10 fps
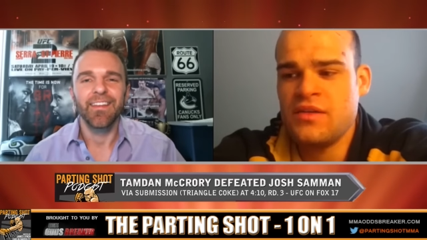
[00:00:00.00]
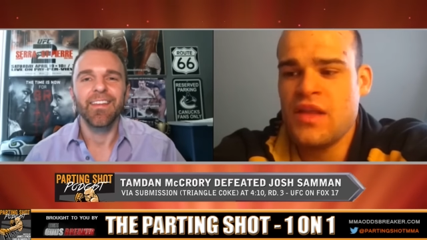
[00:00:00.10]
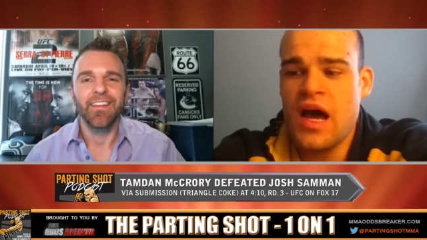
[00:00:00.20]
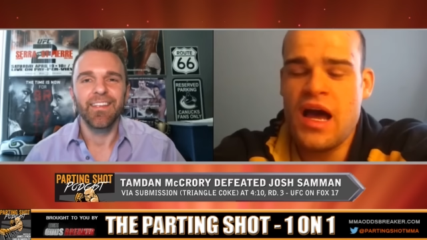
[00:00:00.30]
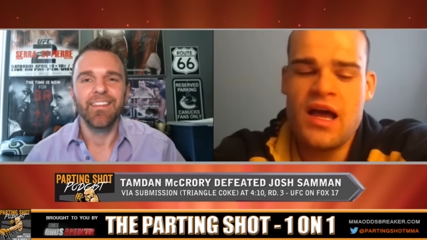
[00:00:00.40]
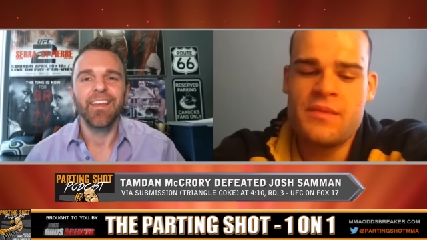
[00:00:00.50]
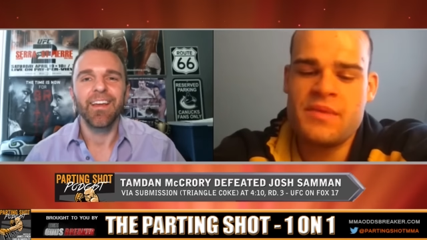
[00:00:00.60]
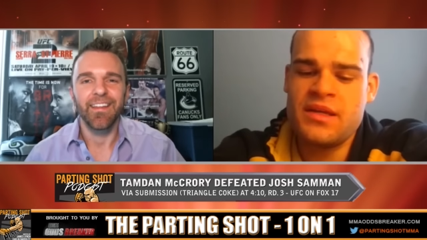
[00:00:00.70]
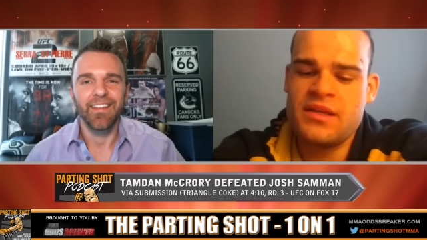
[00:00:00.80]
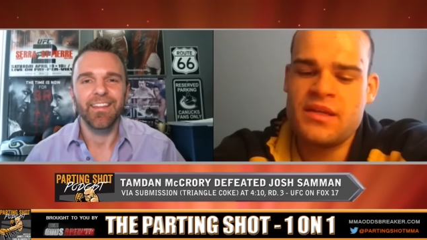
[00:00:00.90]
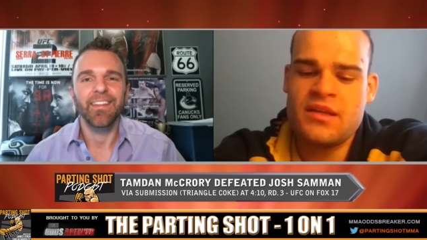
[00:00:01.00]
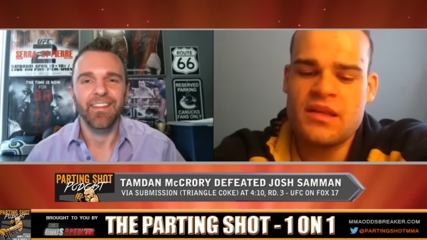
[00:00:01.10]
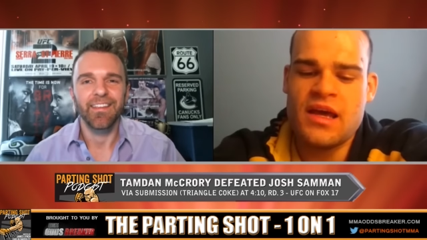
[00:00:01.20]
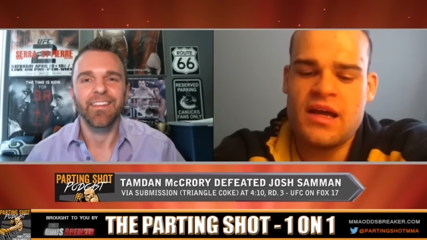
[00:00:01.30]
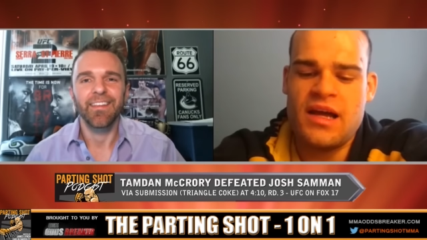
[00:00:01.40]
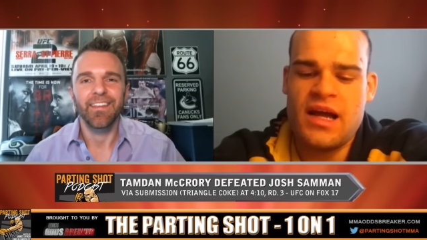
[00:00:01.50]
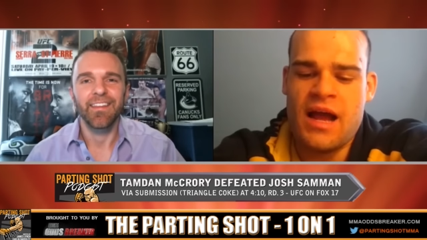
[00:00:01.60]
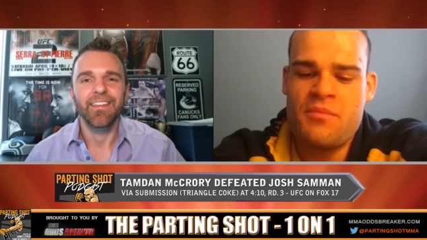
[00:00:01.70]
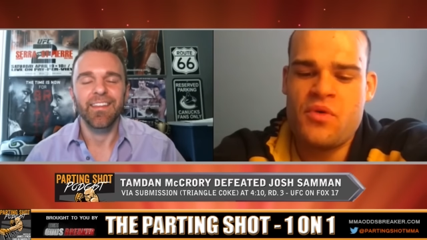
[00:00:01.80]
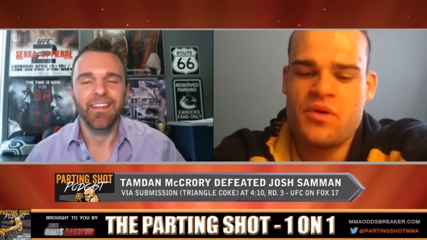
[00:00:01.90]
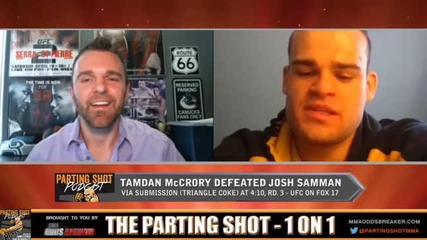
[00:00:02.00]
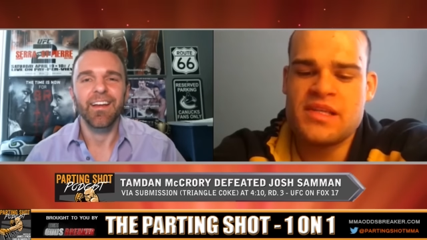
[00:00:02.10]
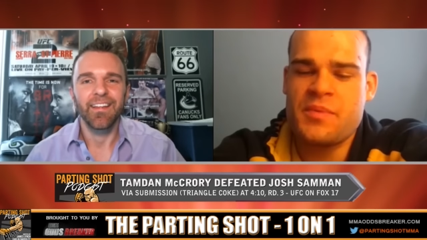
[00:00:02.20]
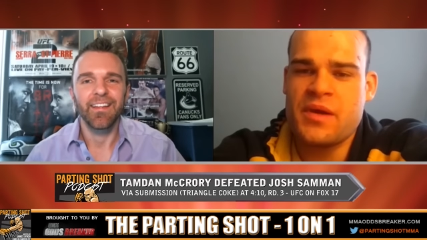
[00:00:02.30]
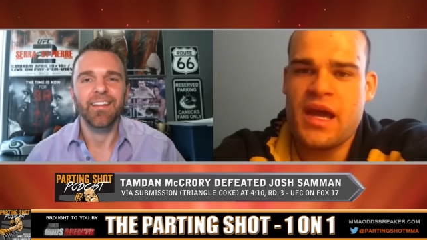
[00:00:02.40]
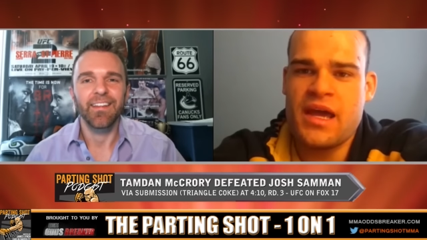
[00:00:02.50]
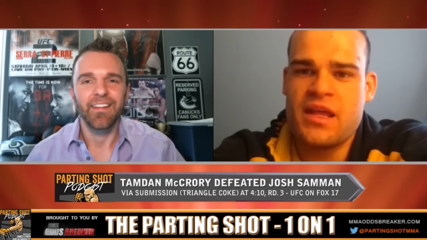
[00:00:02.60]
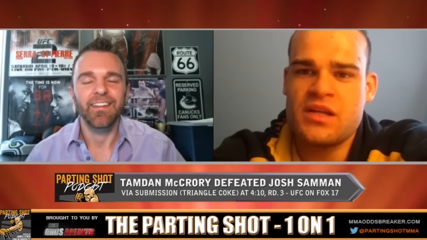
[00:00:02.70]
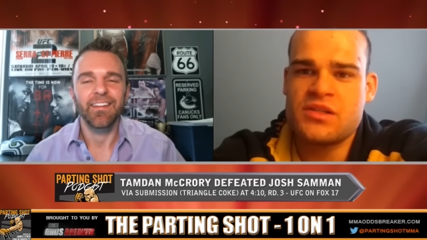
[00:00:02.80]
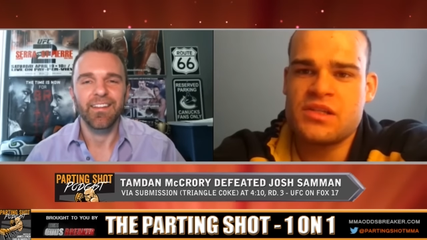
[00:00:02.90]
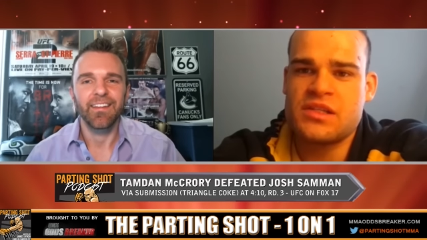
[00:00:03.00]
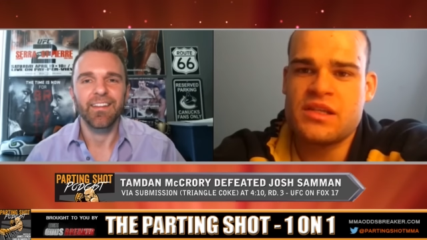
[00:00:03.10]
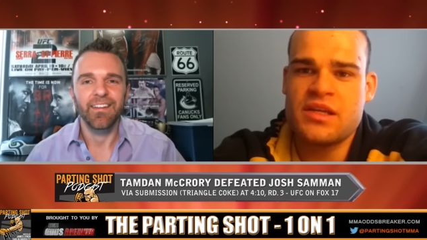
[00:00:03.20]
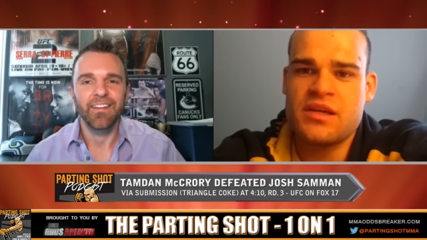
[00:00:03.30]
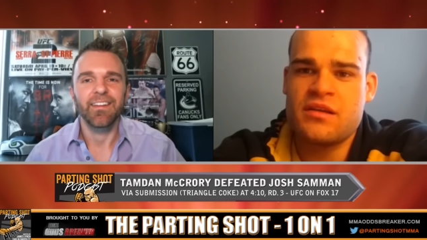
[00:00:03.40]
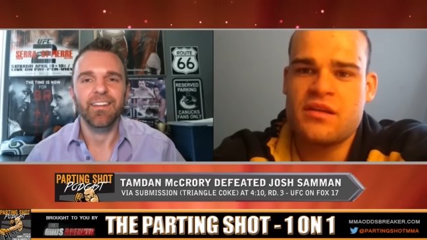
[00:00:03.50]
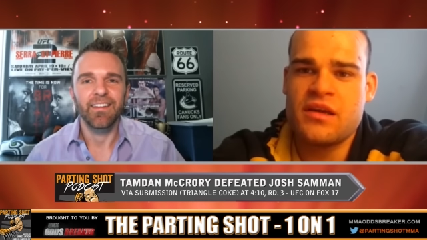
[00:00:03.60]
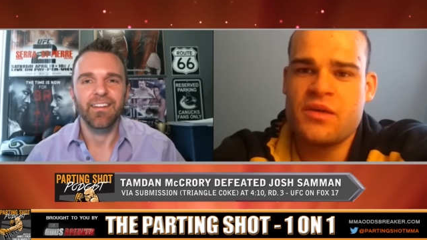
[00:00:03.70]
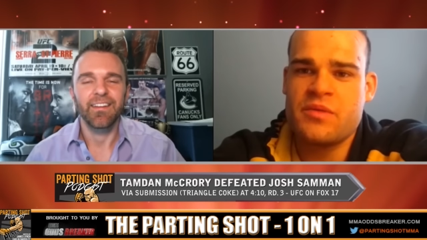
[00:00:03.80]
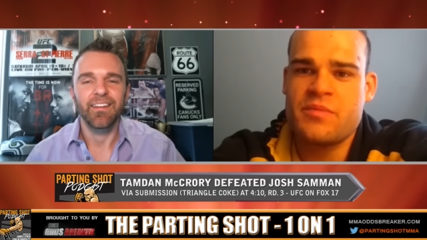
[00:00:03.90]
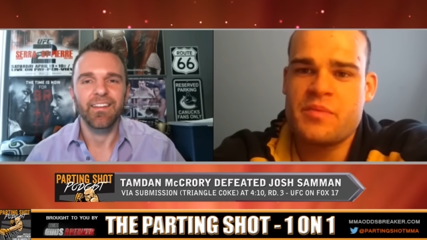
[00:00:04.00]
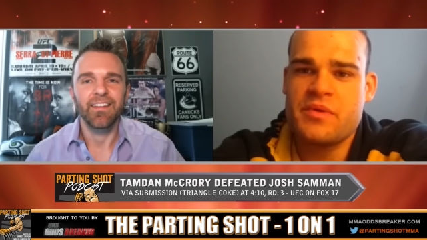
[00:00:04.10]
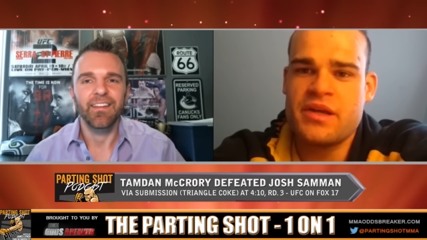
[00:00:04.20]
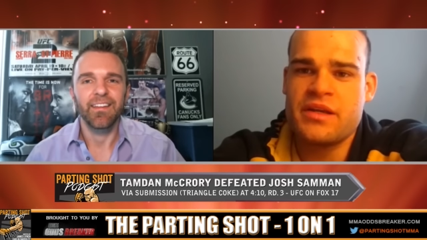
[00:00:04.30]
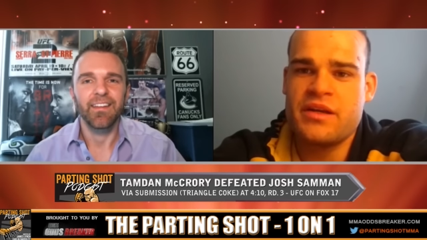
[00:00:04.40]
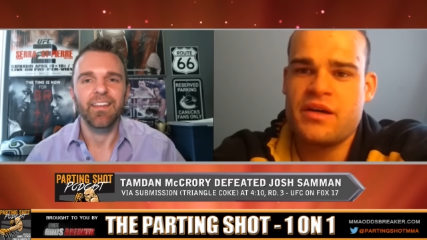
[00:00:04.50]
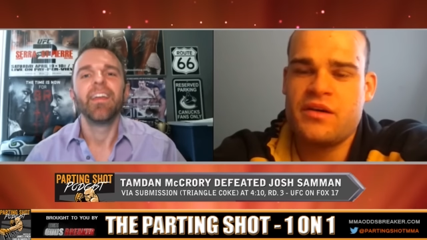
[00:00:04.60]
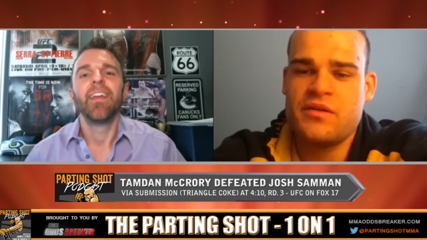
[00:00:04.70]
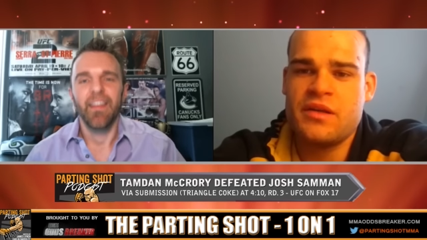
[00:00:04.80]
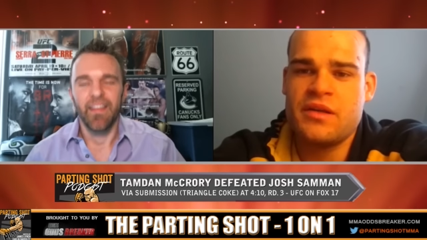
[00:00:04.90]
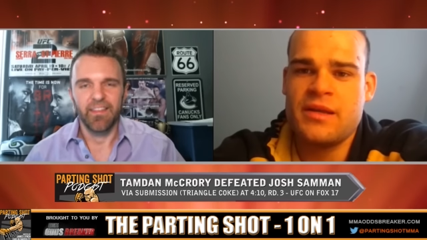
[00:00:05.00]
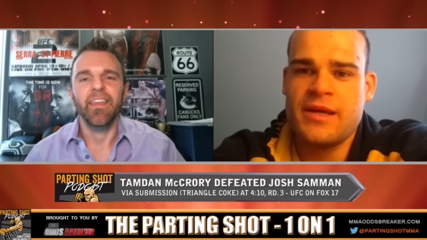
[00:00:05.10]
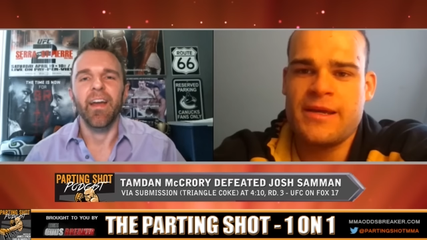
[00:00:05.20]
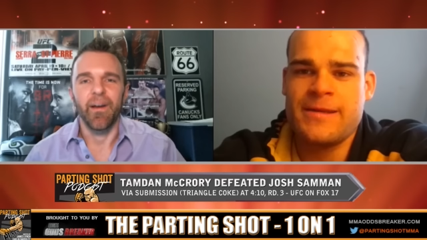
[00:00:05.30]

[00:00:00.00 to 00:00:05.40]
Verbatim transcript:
Speaker 1: Nah, I mean, I'm more the type of guy that I'll just sit there and kick it with people that I know, and